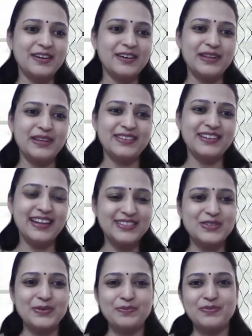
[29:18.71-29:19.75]
a pre
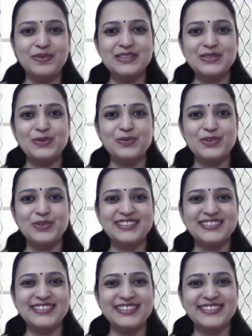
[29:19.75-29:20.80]
nice preschool for their
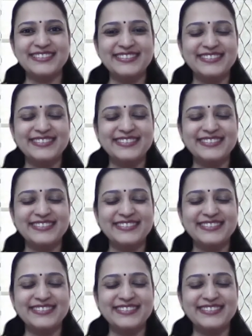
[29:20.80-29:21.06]
children.